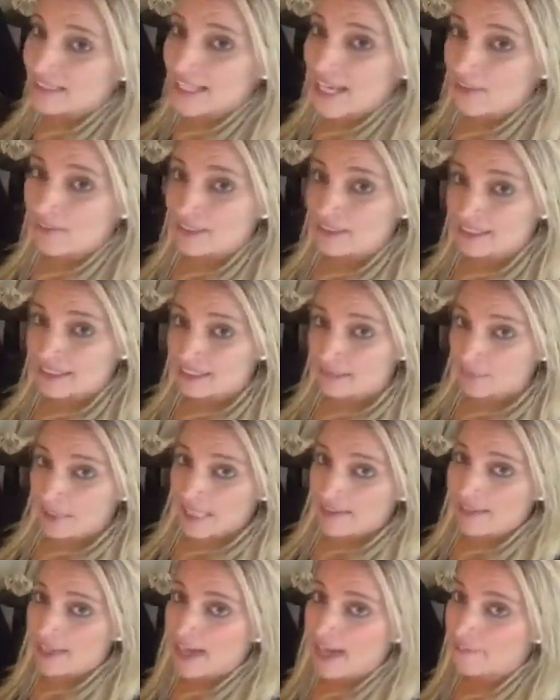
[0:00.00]
Now, does this
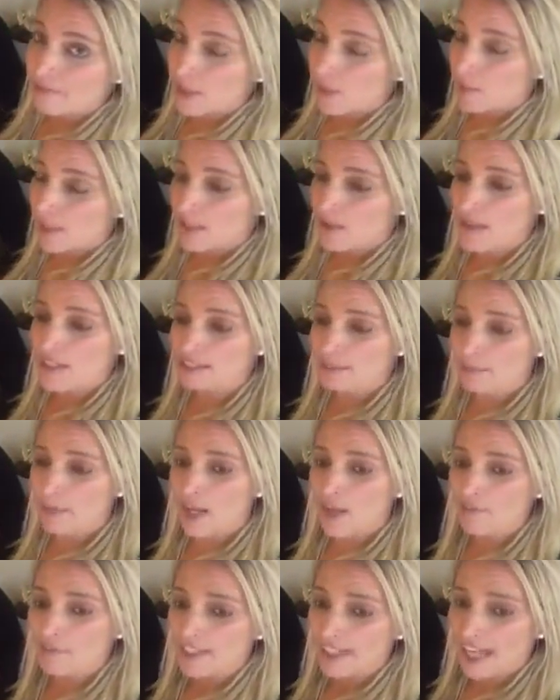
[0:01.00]
mean that everyone who has a
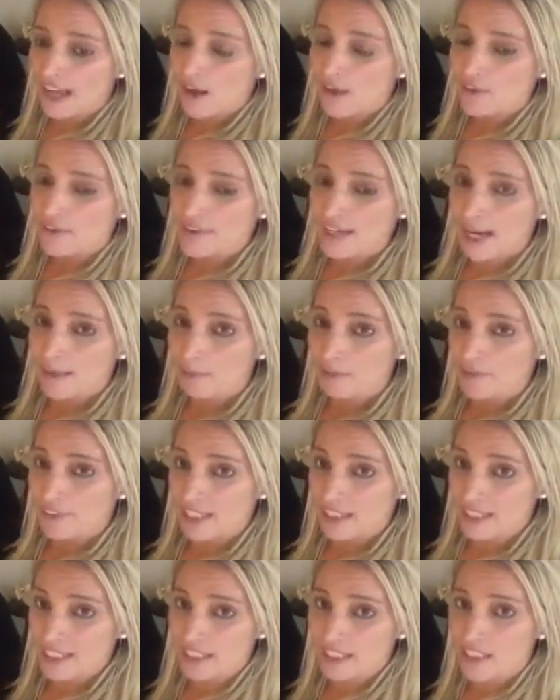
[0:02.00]
pelvic health type of
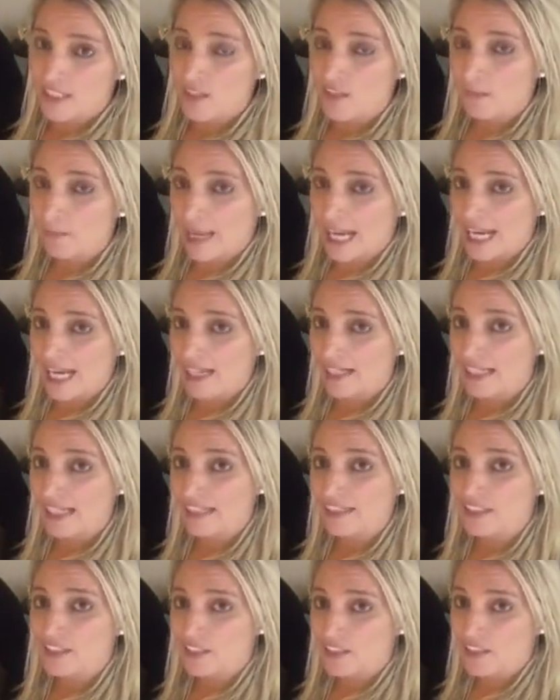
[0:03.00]
condition or pain
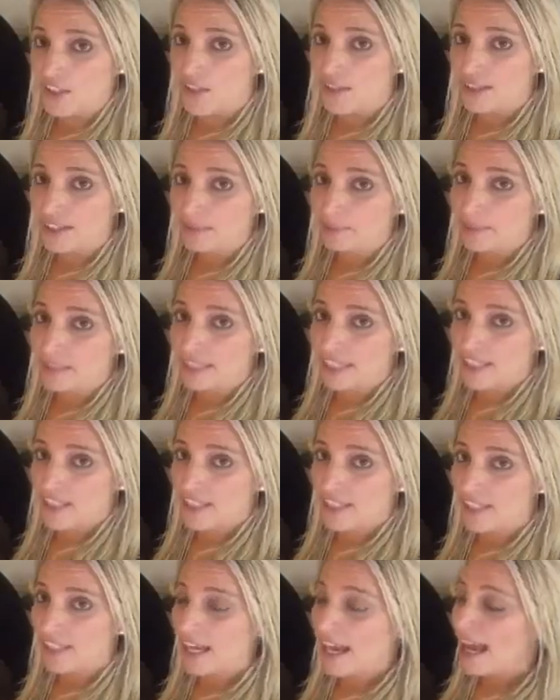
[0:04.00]
needs to start in this
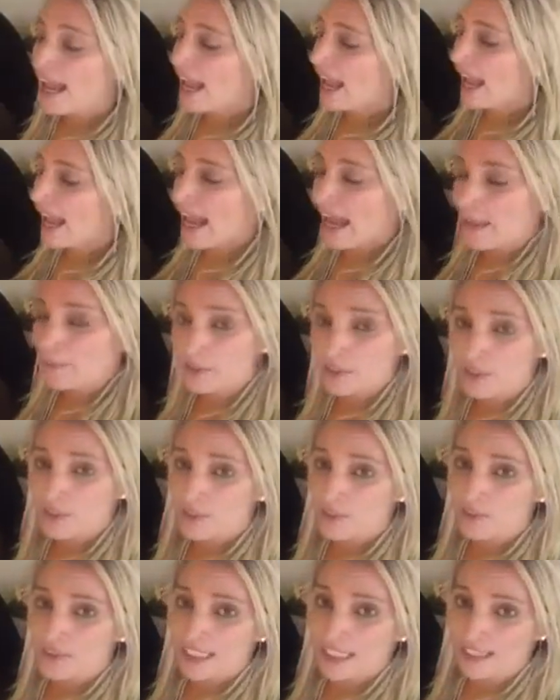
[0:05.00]
position?
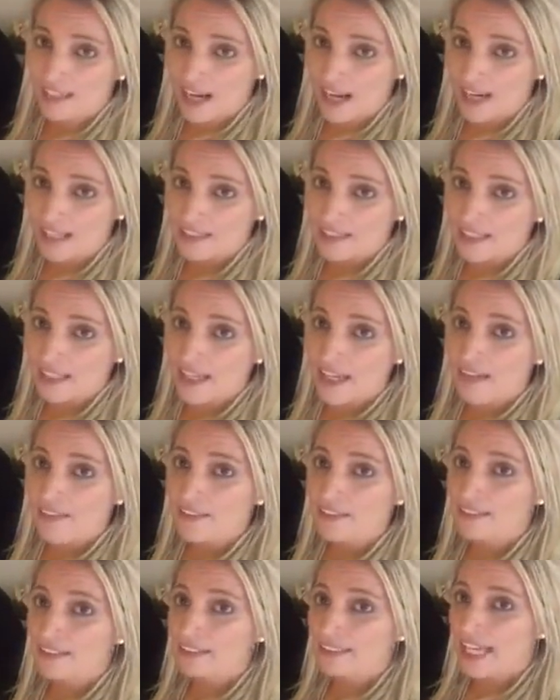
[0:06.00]
Absolutely not.
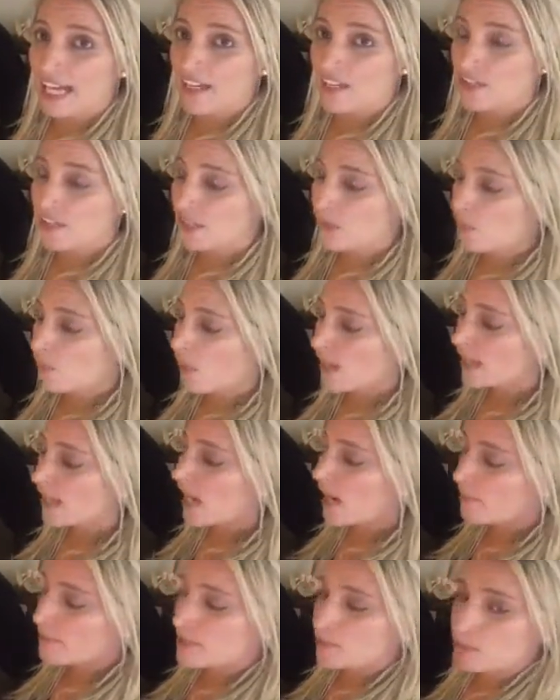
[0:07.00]
This is actually one
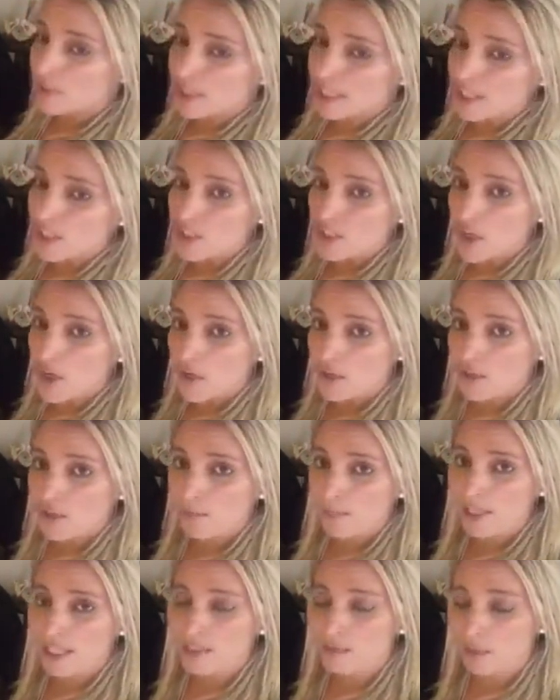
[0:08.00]
option we're going to show you
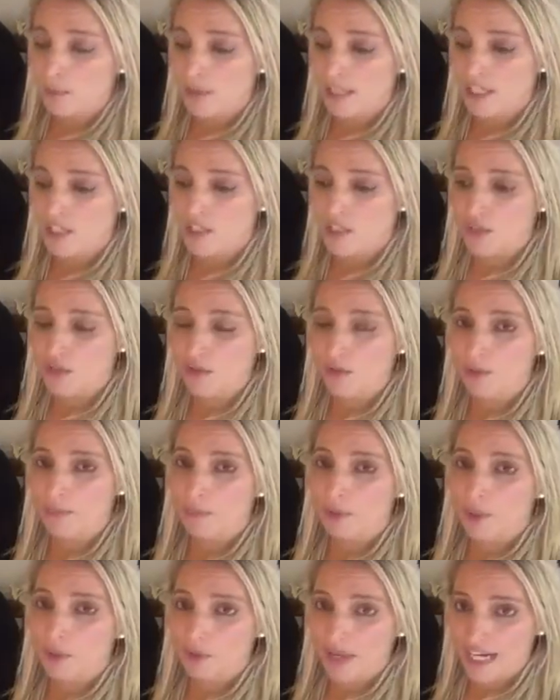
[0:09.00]
because we want to show you a
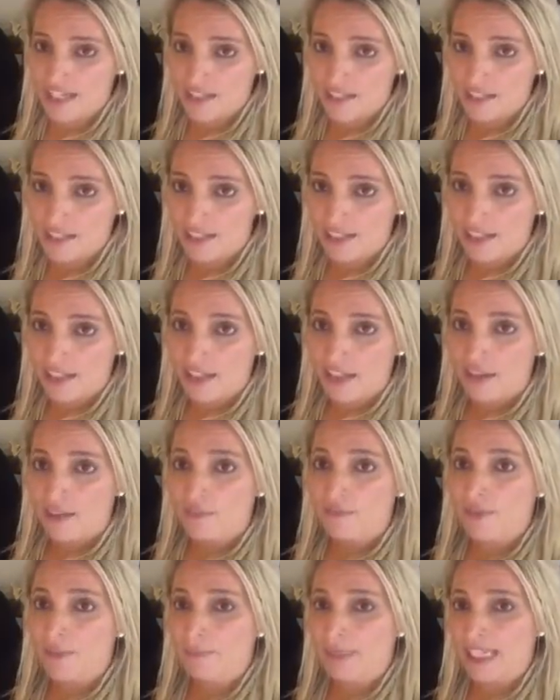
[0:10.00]
progression
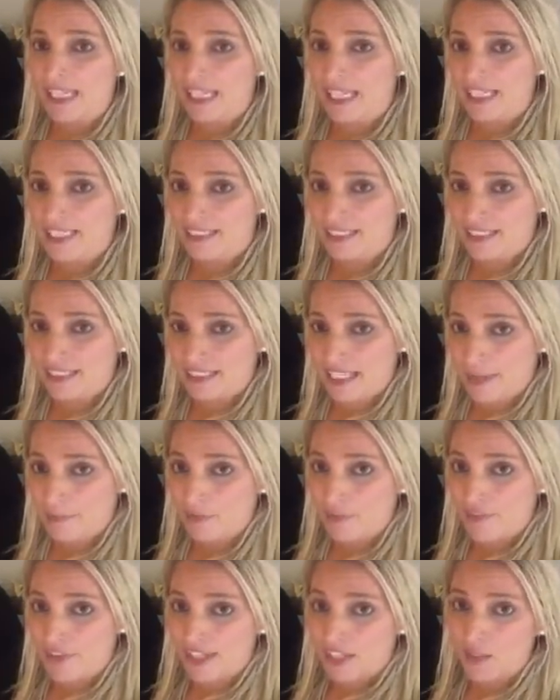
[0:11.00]
from the easiest type
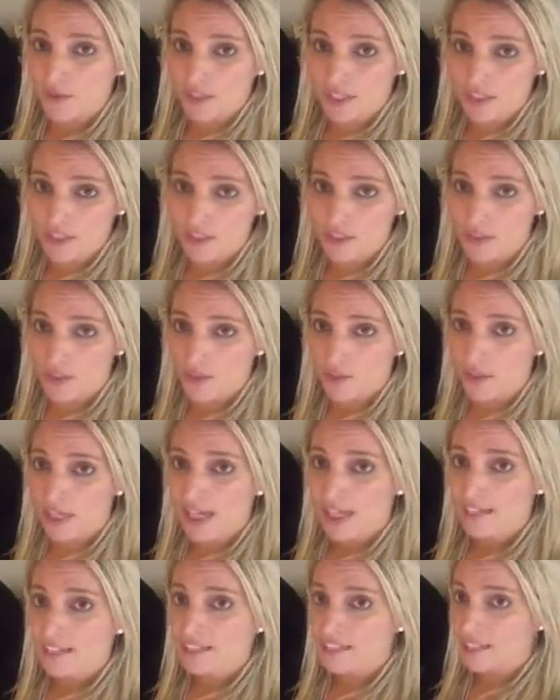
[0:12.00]
of thing you can do
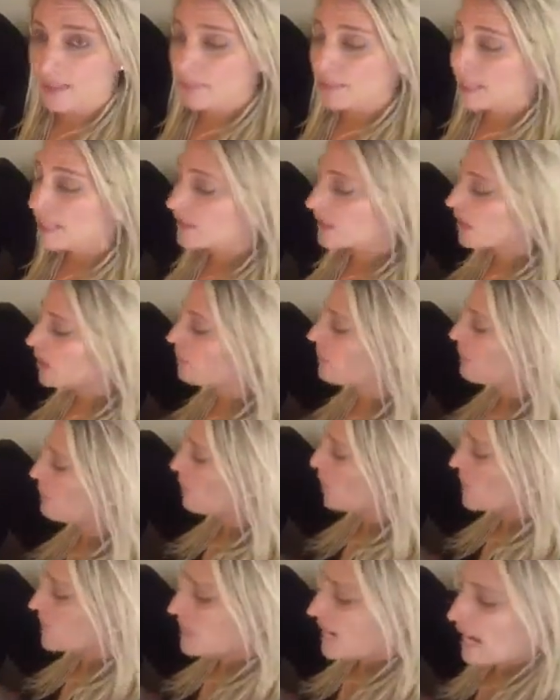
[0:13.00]
to something a little bit
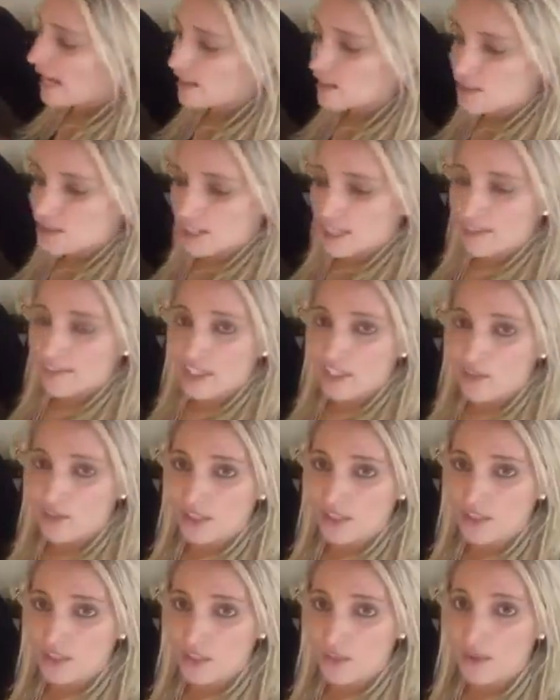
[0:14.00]
more challenging that you
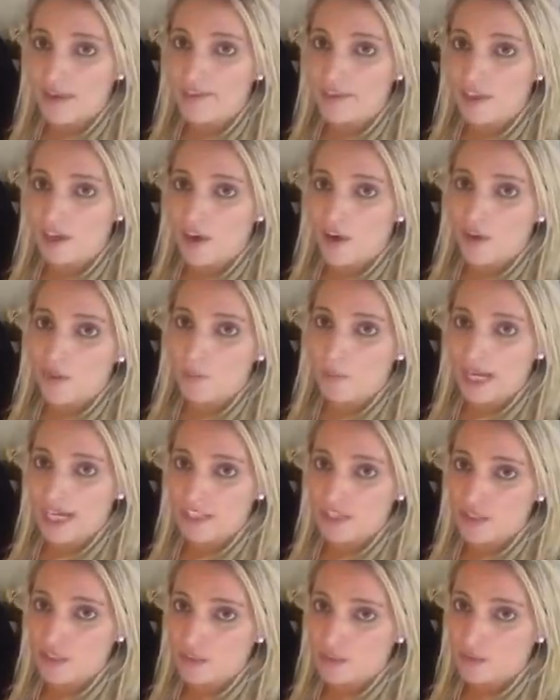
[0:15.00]
can do, and then all the way
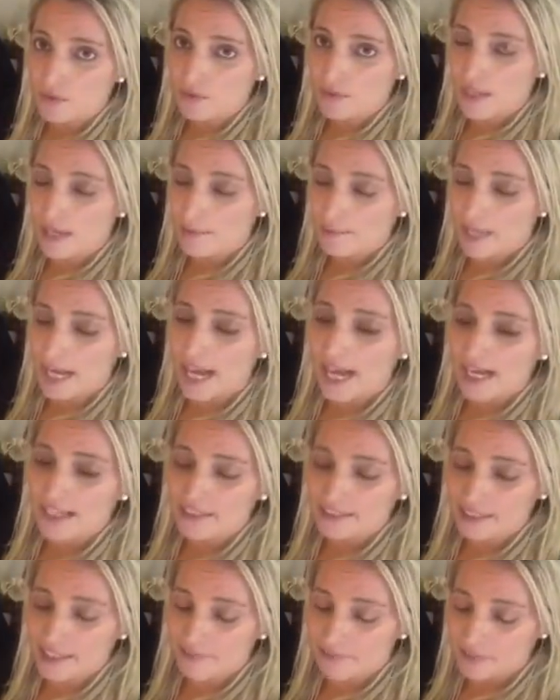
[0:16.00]
to the
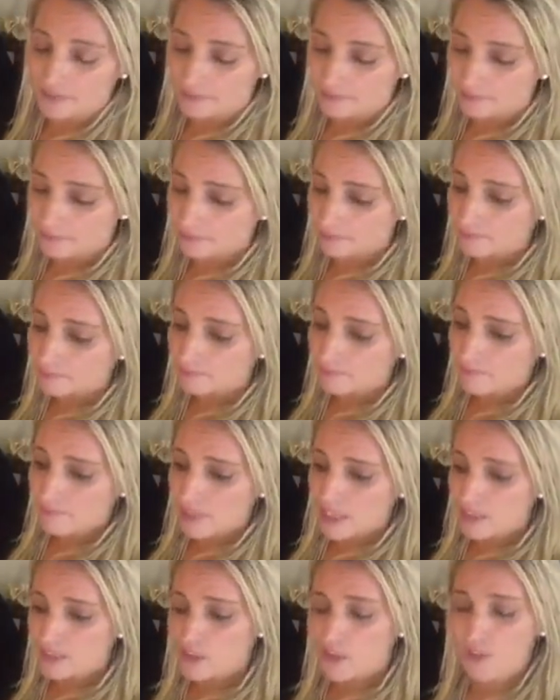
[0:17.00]
highest level.
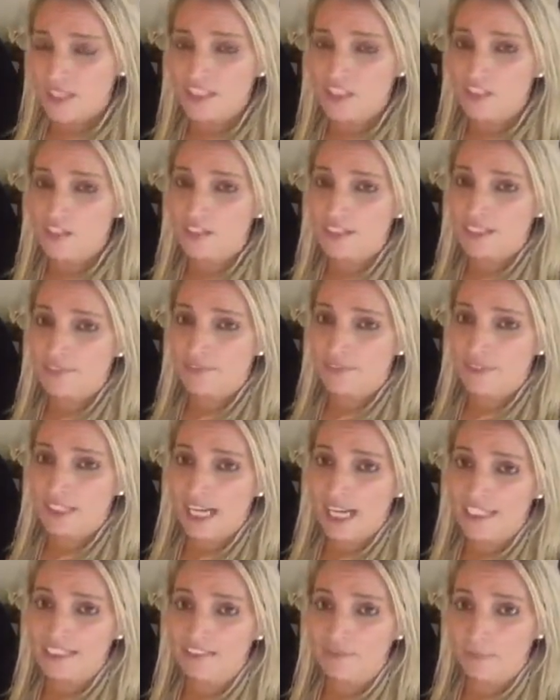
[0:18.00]
So these are different
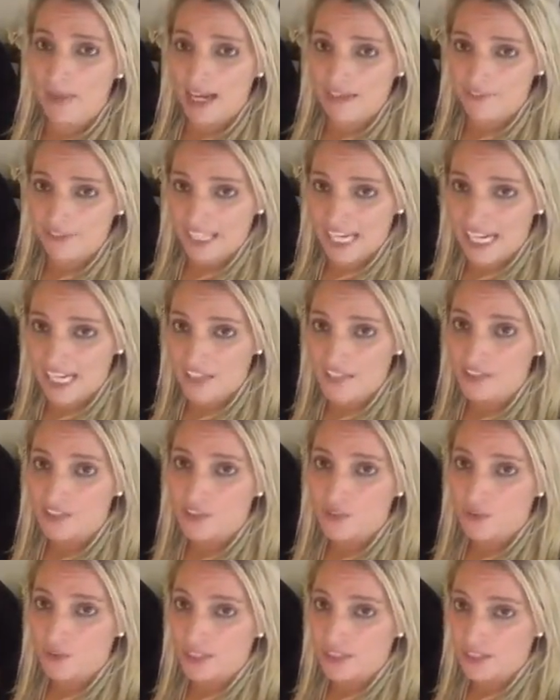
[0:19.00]
kinds of modifications
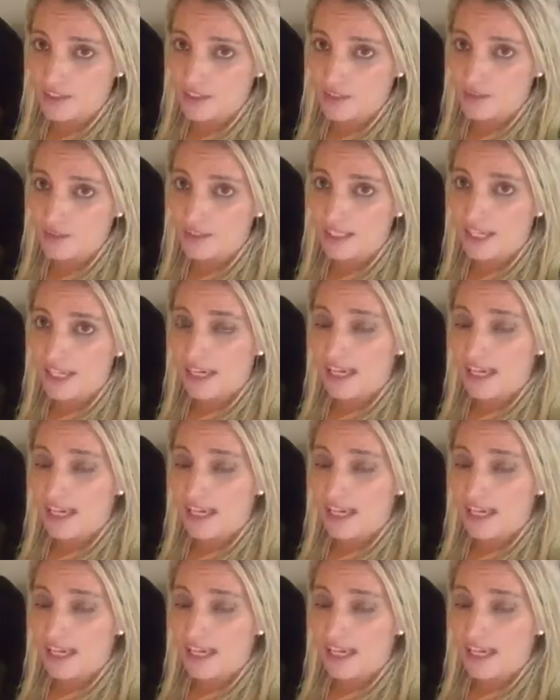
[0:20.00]
you can do.